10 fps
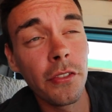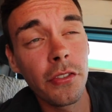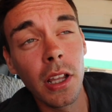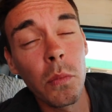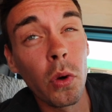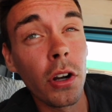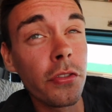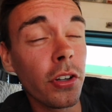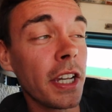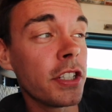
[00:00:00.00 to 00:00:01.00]
fill up water
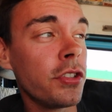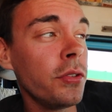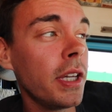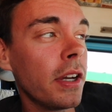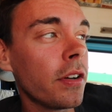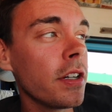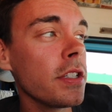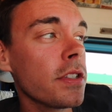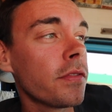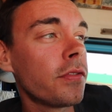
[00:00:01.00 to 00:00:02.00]
for like 2
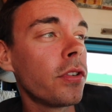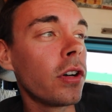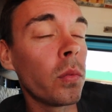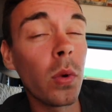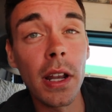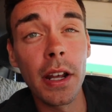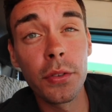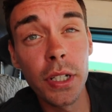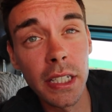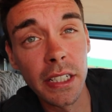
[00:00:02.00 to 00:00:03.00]
years for
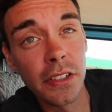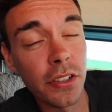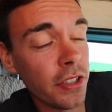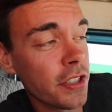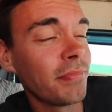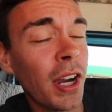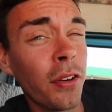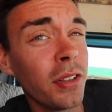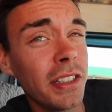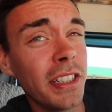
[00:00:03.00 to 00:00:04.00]
100 liters. I
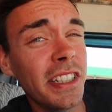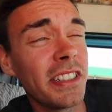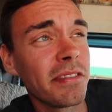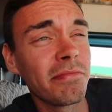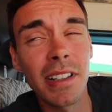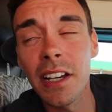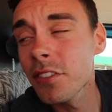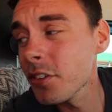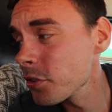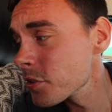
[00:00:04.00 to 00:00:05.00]
only need, I
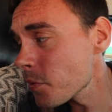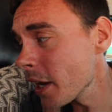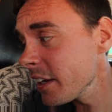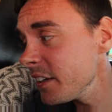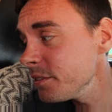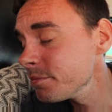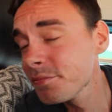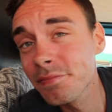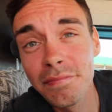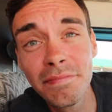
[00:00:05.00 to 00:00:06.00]
don't know, 20,
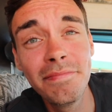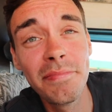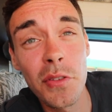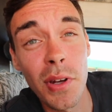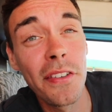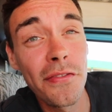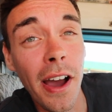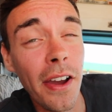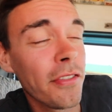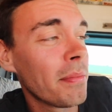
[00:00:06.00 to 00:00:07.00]

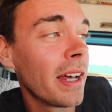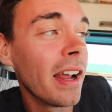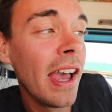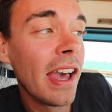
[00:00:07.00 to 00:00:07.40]
25, but